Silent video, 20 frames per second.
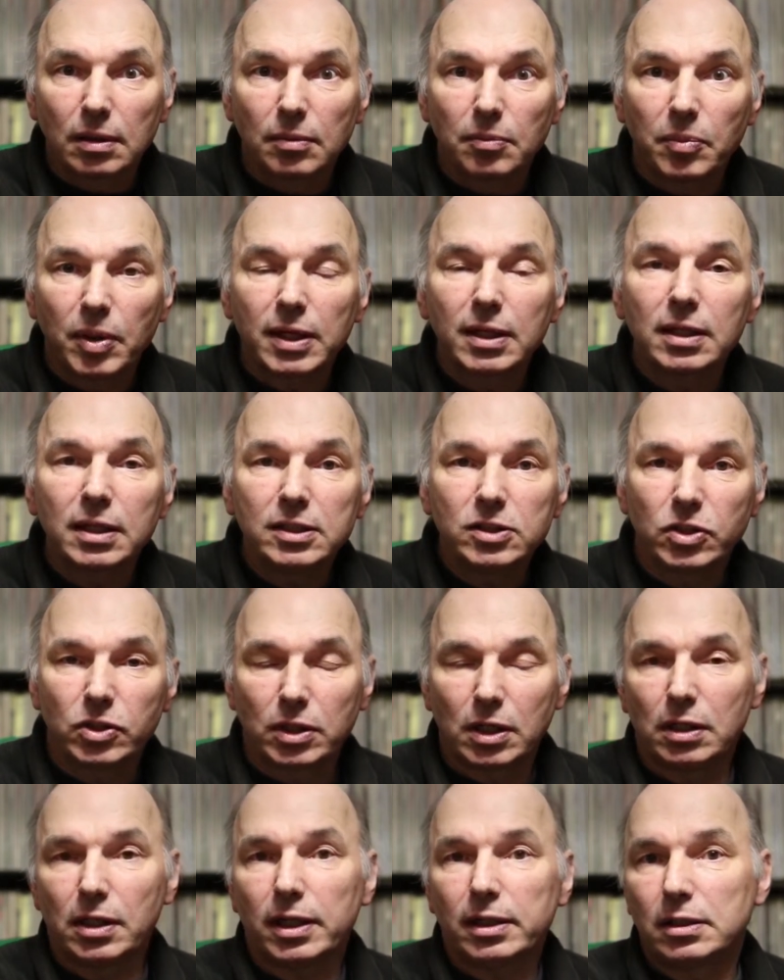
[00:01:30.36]
But at least you're
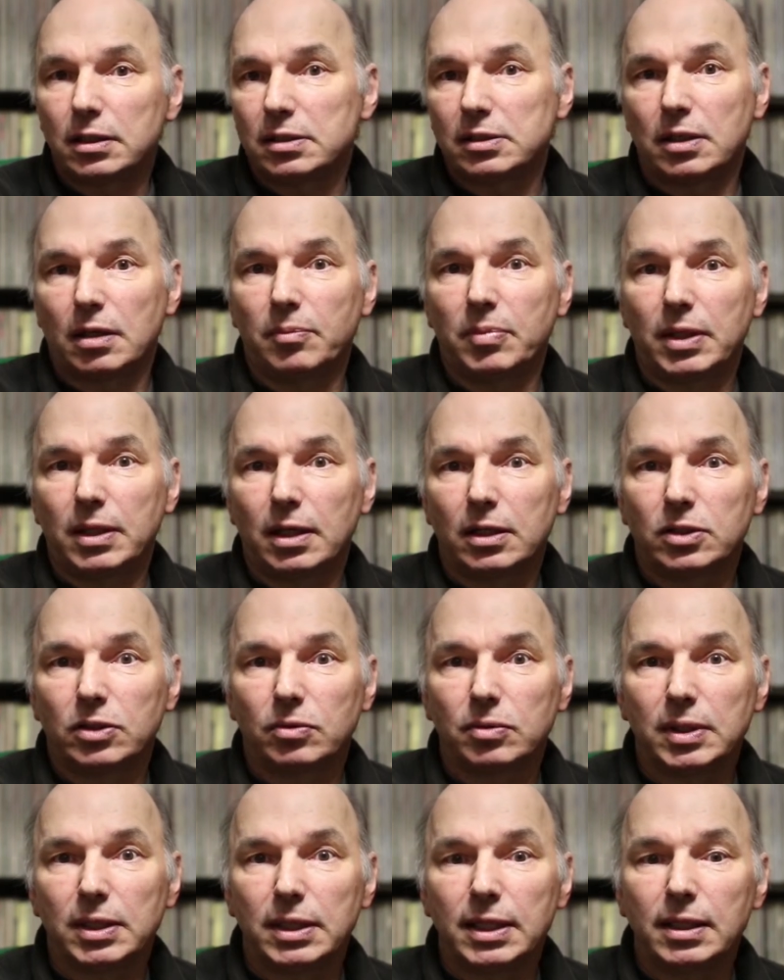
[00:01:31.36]
collecting something that you
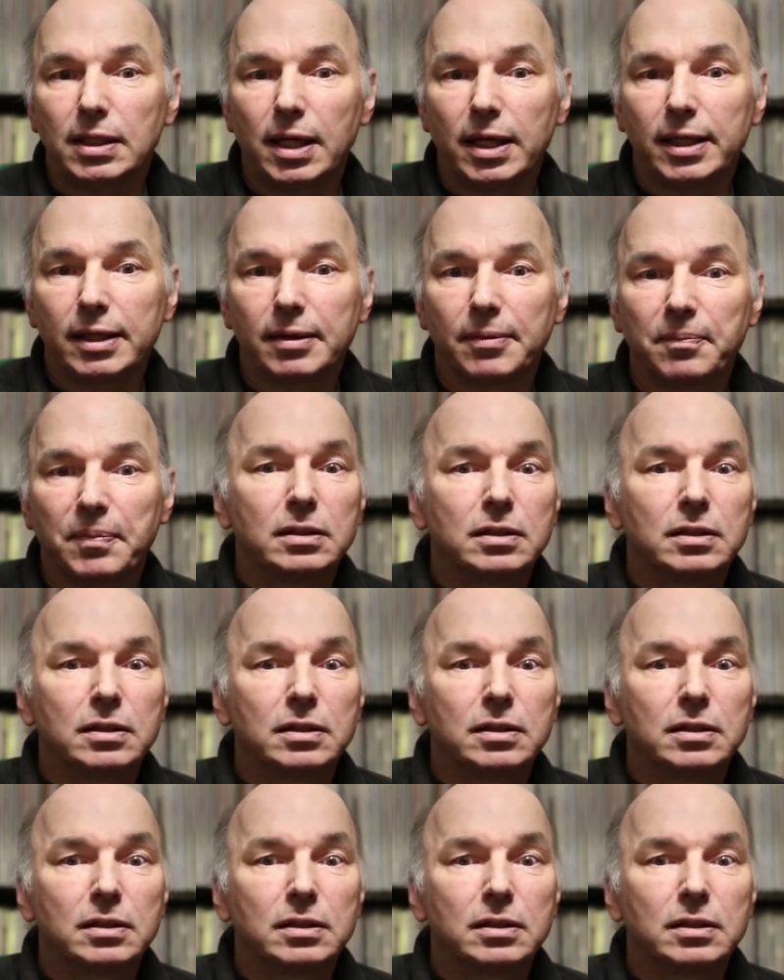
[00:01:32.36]
really like.